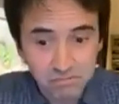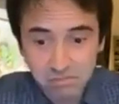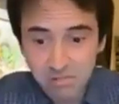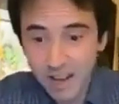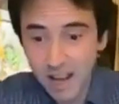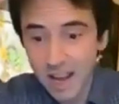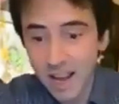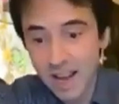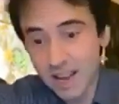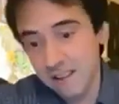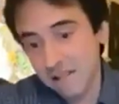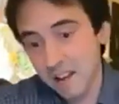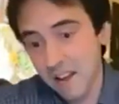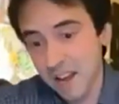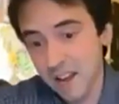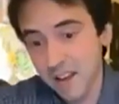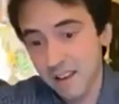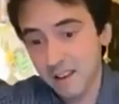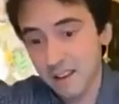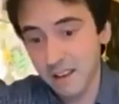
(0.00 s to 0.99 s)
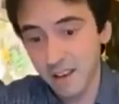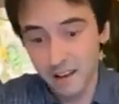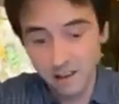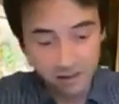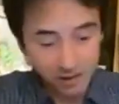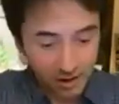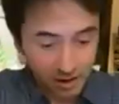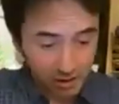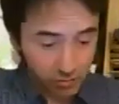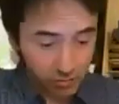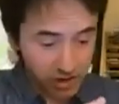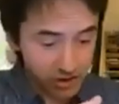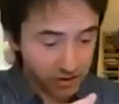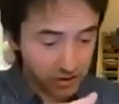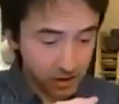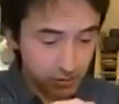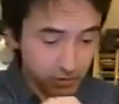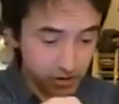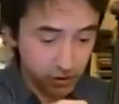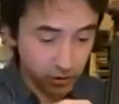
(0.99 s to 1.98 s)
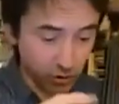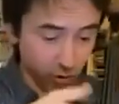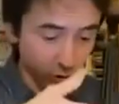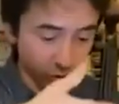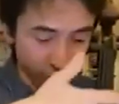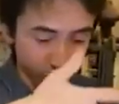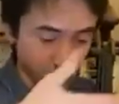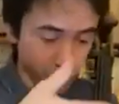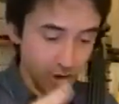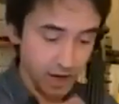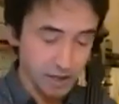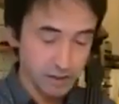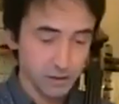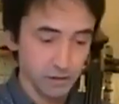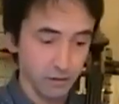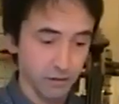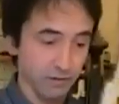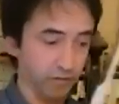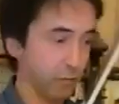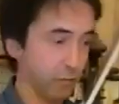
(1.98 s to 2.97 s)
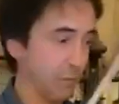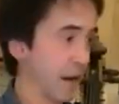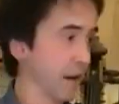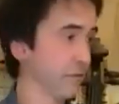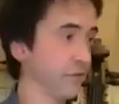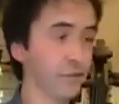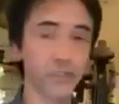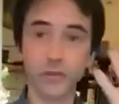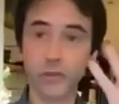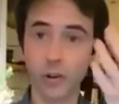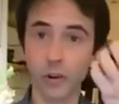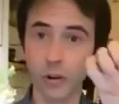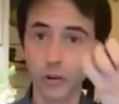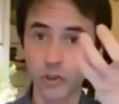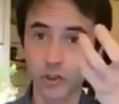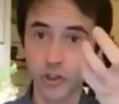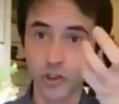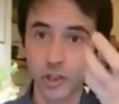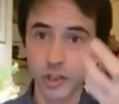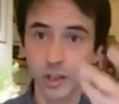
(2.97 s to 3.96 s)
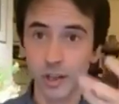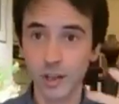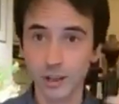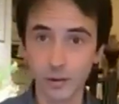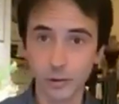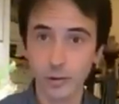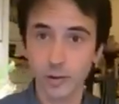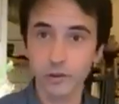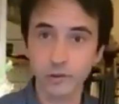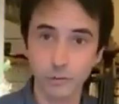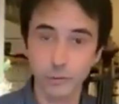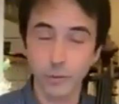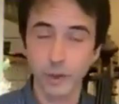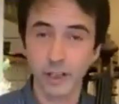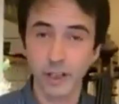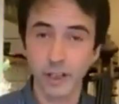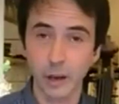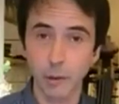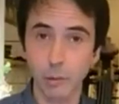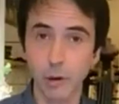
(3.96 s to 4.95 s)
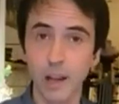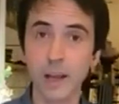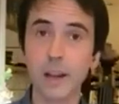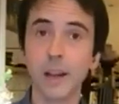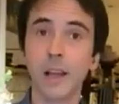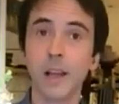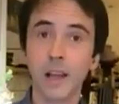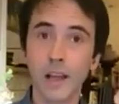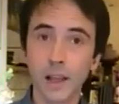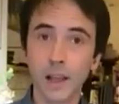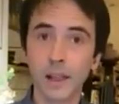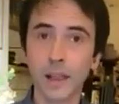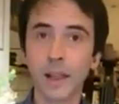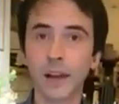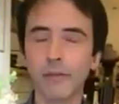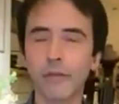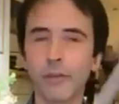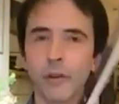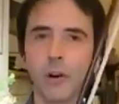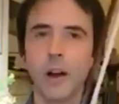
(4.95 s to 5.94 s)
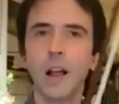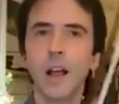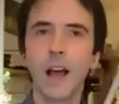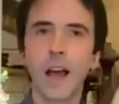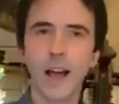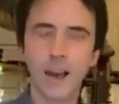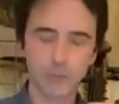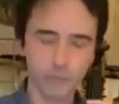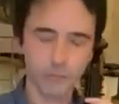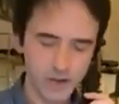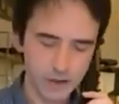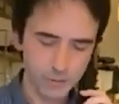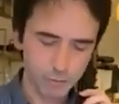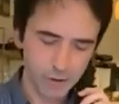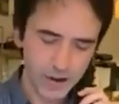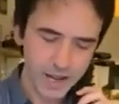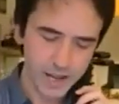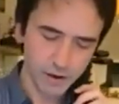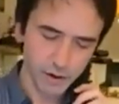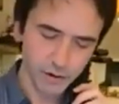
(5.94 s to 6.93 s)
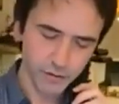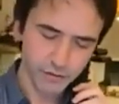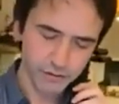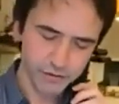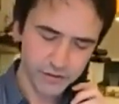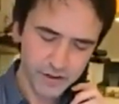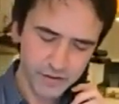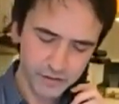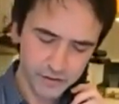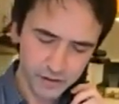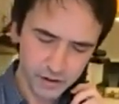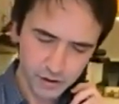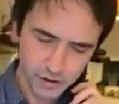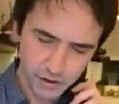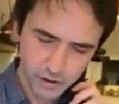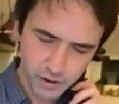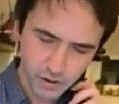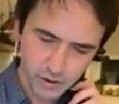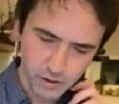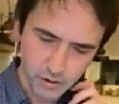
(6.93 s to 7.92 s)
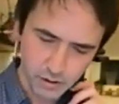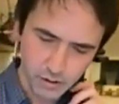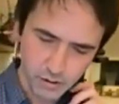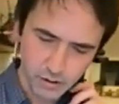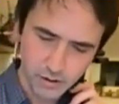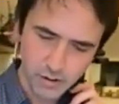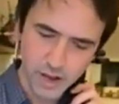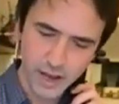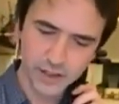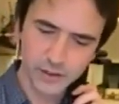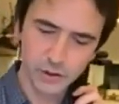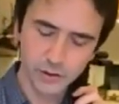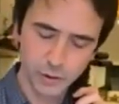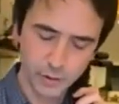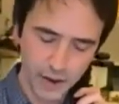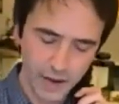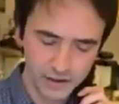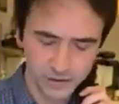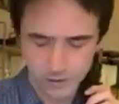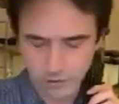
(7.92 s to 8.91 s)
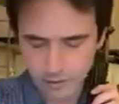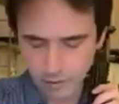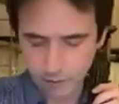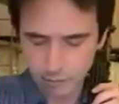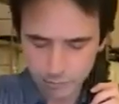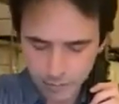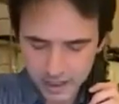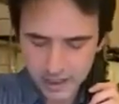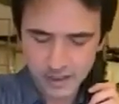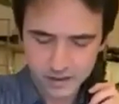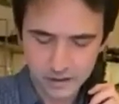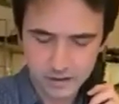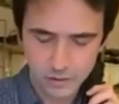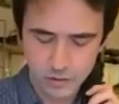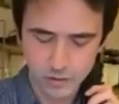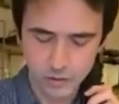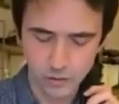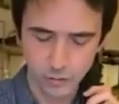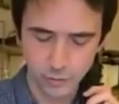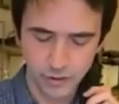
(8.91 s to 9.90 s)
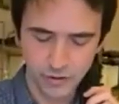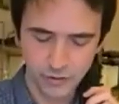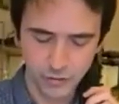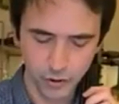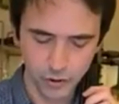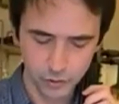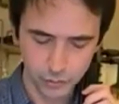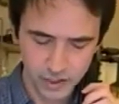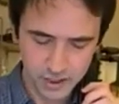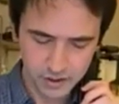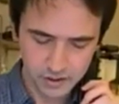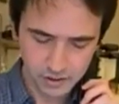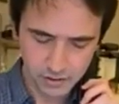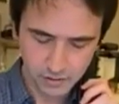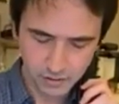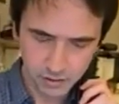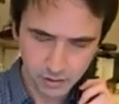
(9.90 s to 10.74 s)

I count. There is a constraint of my physiology and the instrument I play. Therefore, I really play a fifth as an upbeat, before the beat,